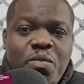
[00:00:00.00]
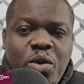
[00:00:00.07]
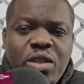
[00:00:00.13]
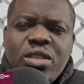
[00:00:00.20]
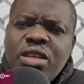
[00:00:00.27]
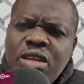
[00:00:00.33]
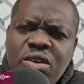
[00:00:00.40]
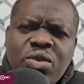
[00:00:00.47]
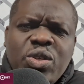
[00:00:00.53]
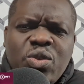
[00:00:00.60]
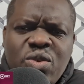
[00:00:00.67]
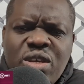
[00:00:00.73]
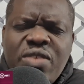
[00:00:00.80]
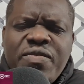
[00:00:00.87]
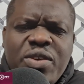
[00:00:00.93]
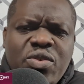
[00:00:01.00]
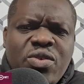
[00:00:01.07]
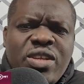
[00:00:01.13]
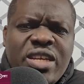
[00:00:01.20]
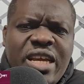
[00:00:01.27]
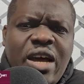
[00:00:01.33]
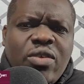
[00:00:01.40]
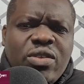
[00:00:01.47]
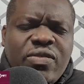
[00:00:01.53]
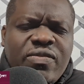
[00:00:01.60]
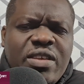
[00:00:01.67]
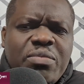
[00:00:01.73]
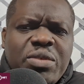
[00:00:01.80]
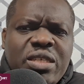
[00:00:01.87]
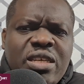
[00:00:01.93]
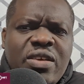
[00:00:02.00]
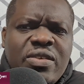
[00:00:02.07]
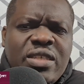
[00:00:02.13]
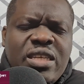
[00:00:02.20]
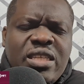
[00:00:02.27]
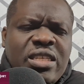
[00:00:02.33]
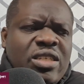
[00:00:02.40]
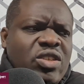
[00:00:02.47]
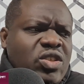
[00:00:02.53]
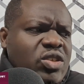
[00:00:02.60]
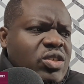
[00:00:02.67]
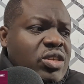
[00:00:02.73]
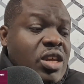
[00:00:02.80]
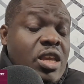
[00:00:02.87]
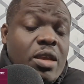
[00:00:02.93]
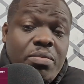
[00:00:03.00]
but they also gave a good account of themselves. They didn't just...